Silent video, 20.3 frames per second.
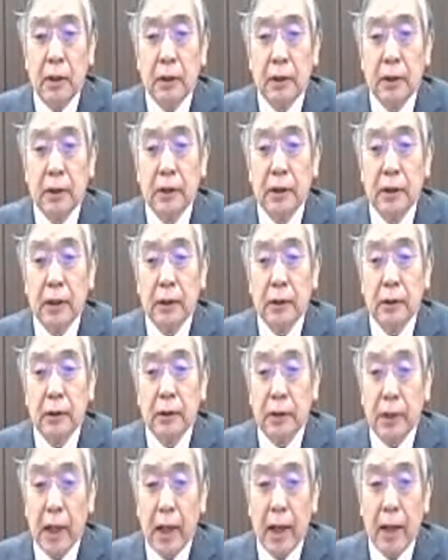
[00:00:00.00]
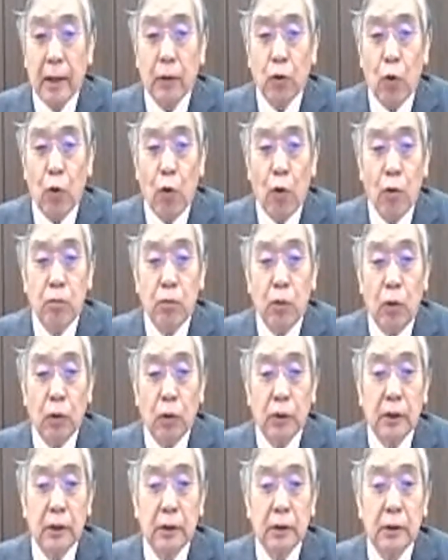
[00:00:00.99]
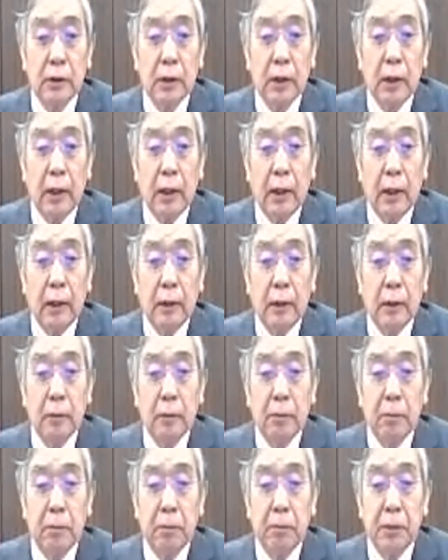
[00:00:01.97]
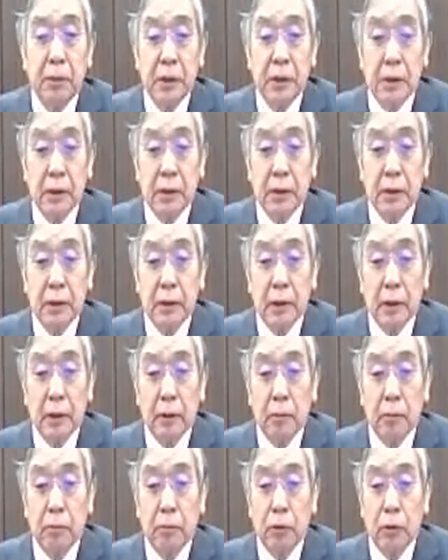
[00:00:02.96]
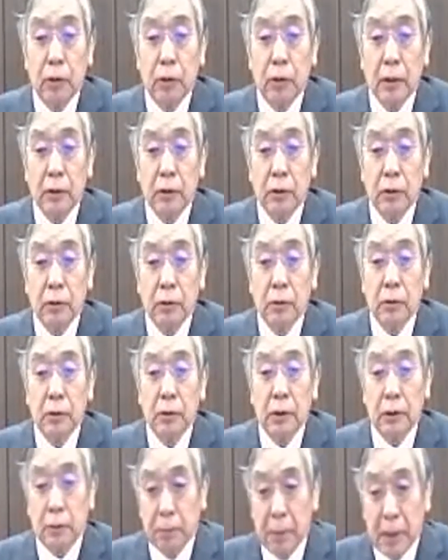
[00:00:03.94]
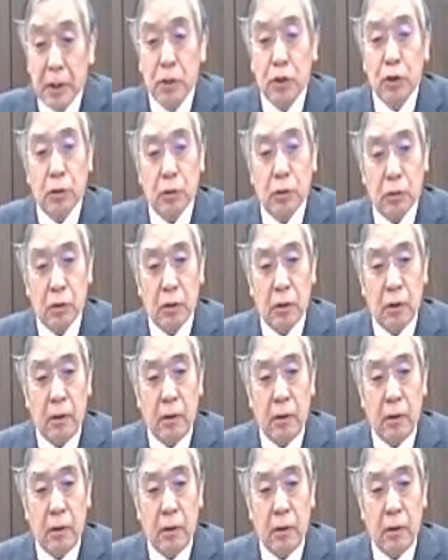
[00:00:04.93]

such as stay-at-home orders and businesses and production suspensions.